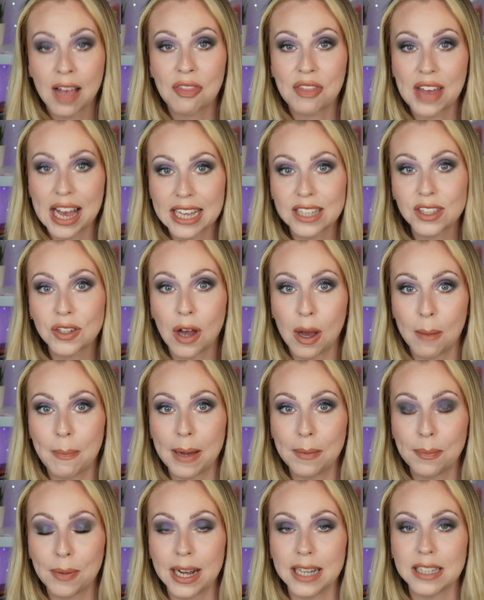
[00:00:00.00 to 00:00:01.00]
that is not a
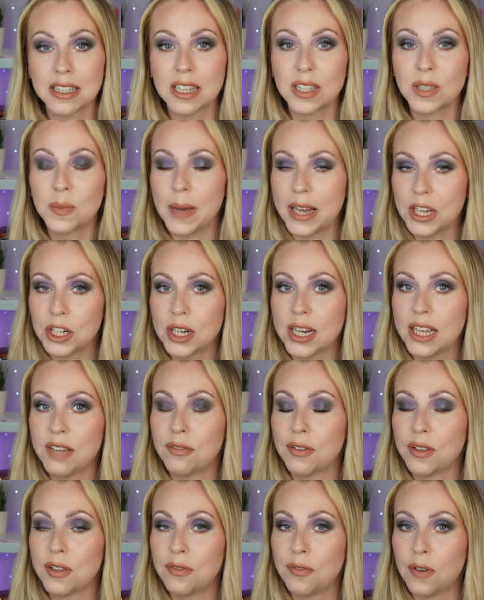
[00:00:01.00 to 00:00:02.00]
bad price, especially
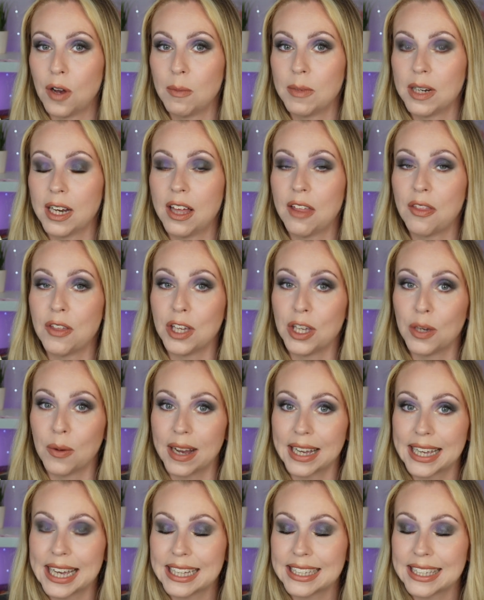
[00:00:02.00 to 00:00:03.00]
for the formula that you
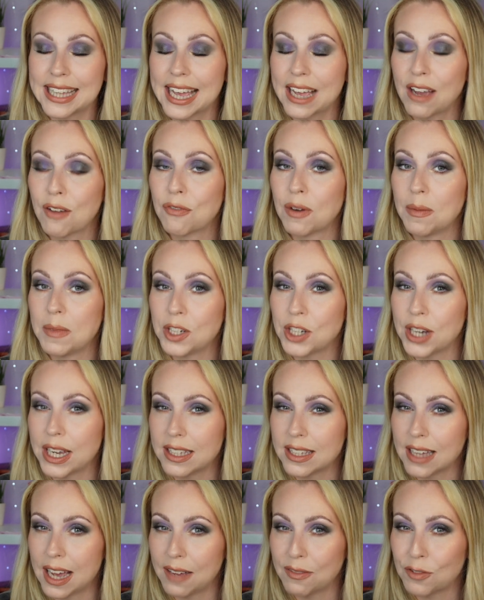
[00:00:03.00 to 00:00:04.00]
are getting from the
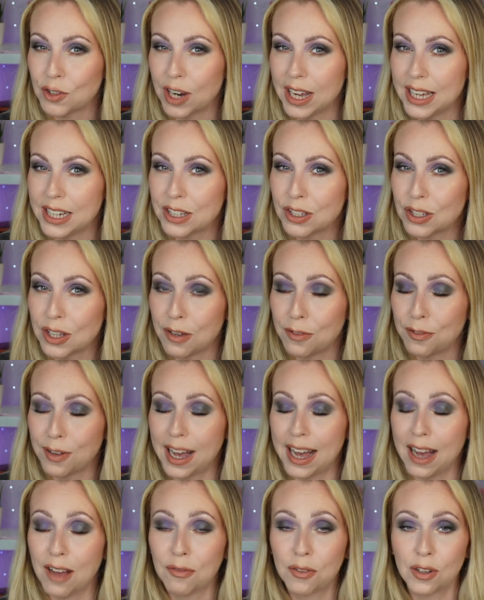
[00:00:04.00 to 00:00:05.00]
shades I've tried so
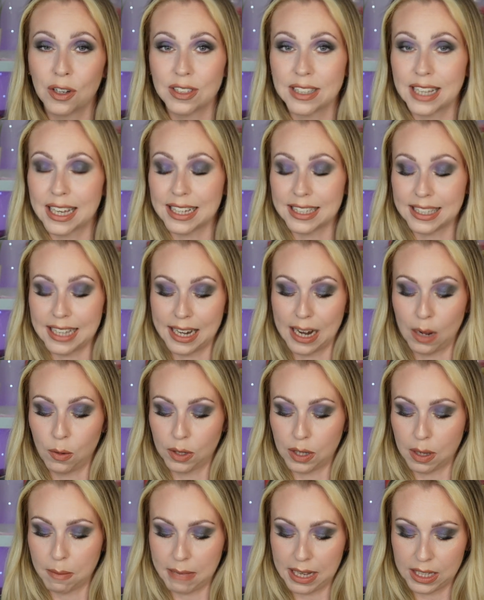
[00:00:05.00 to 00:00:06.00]
far. Of course, like I said, I will
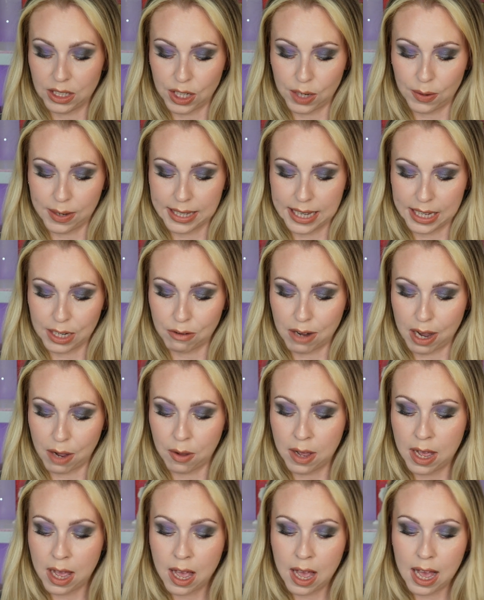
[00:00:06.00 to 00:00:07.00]
come back to you and let you know
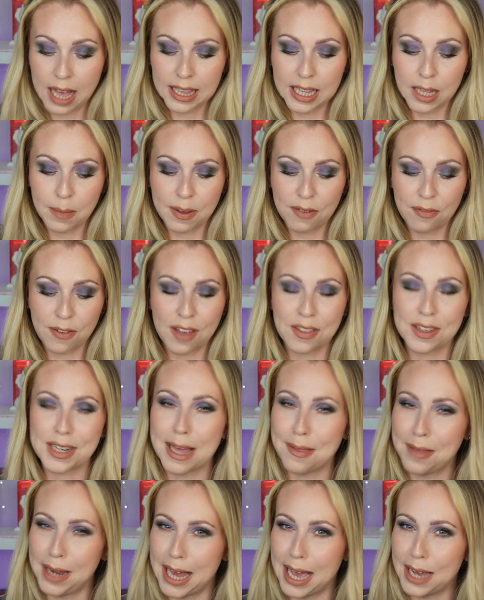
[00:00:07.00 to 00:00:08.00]
a little bit further
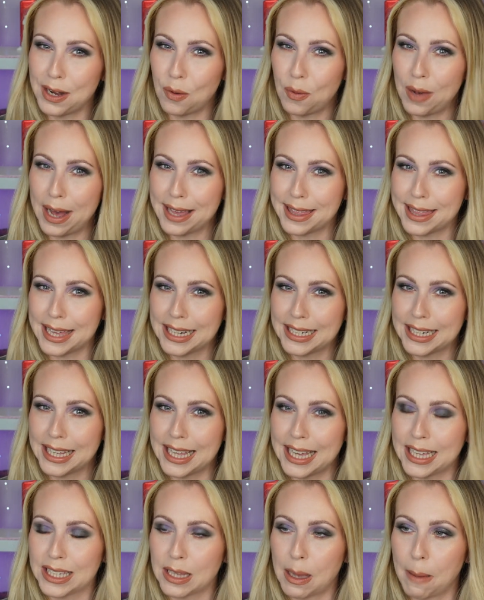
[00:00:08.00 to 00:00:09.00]
down the line what I think to
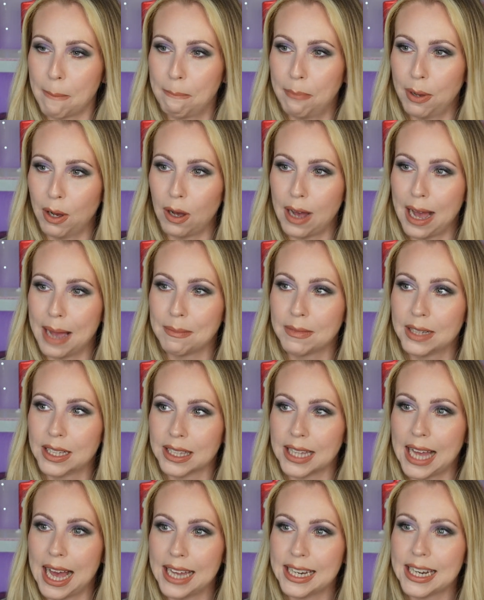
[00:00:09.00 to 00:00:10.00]
this, but I'm
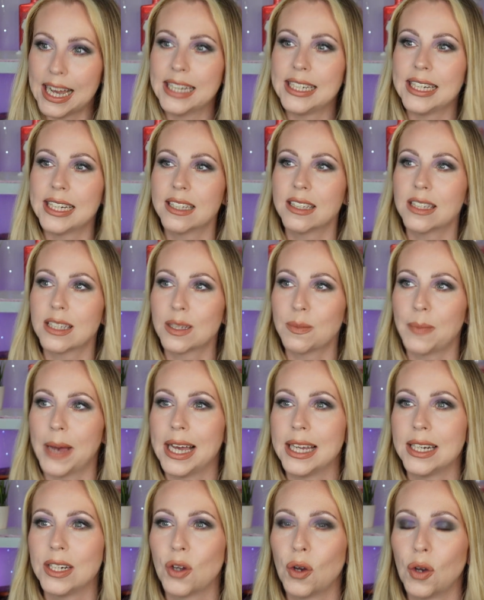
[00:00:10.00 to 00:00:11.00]
glad I didn't
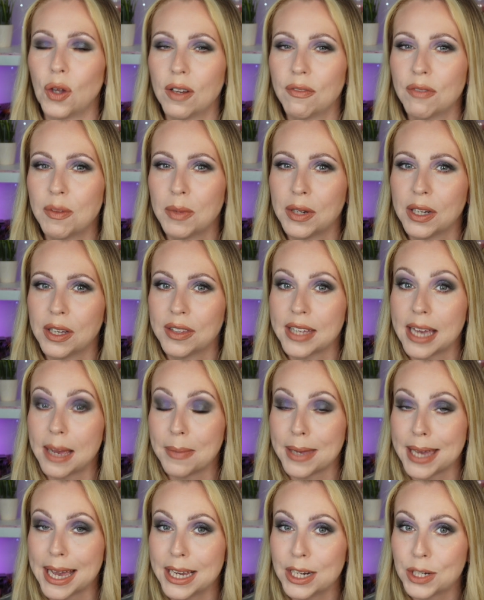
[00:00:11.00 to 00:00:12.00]
spend all of the money on the
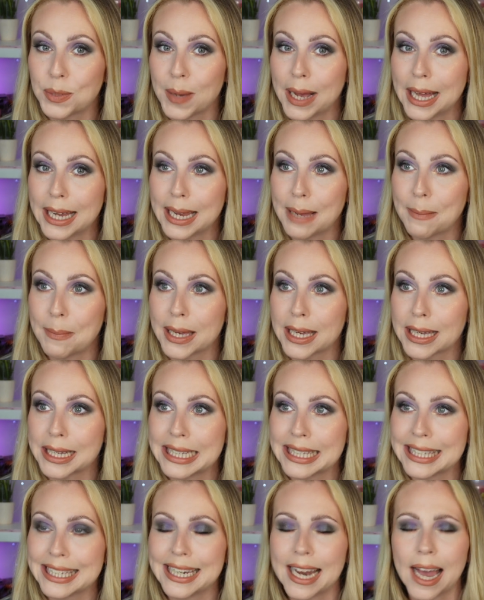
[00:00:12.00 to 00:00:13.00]
ABH palette,
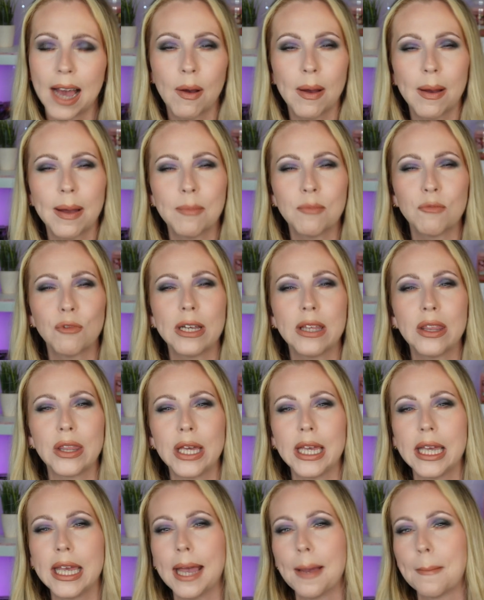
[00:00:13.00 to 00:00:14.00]
because now I'm
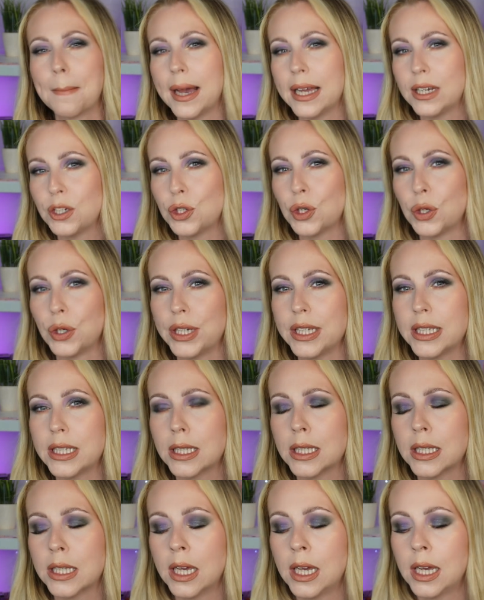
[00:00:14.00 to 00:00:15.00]
rethinking my
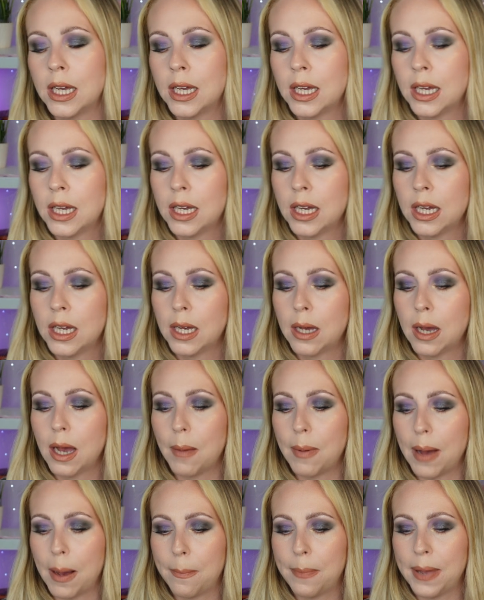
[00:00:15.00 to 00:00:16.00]
choice
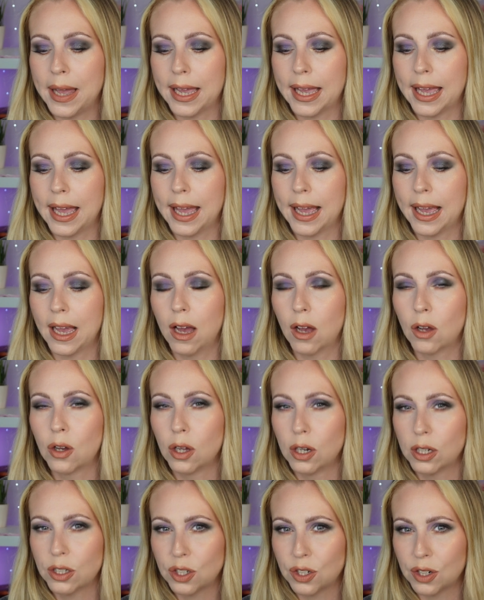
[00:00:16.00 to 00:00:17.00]
about picking a
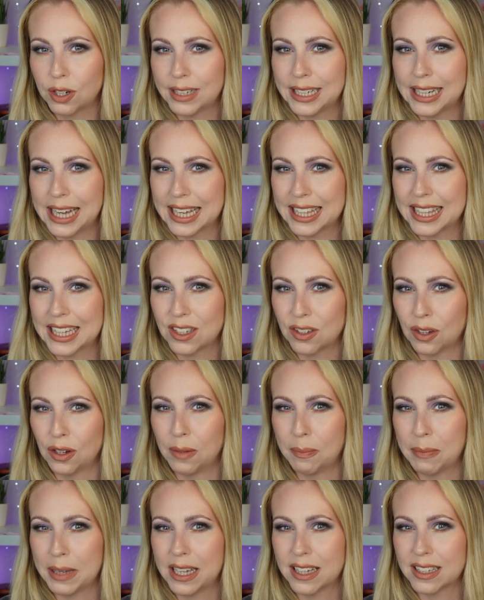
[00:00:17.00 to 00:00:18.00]
colour story like this
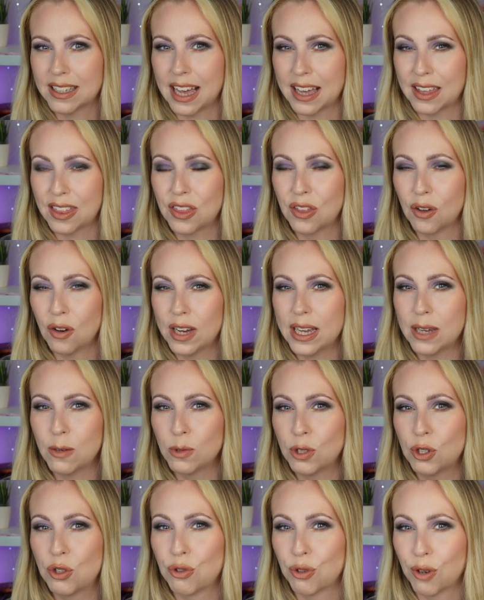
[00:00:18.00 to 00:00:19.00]
up, because I thought it
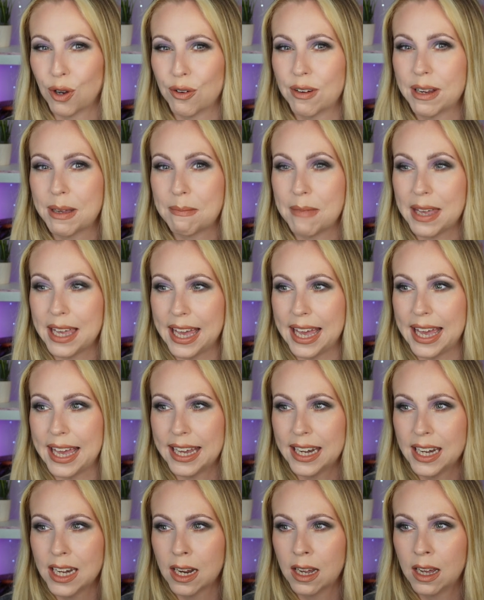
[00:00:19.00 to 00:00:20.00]
was drawing me
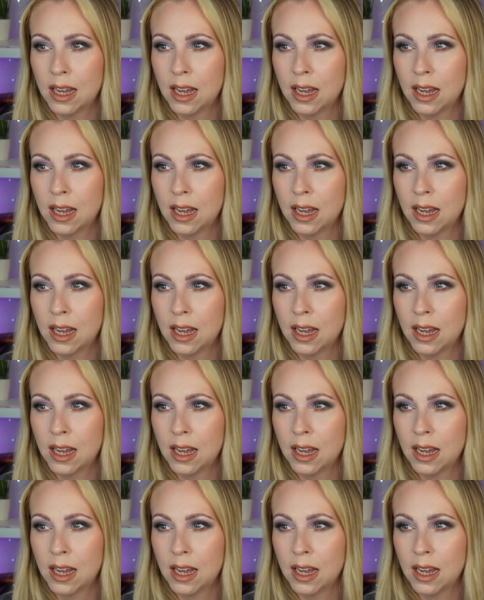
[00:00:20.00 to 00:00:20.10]
in,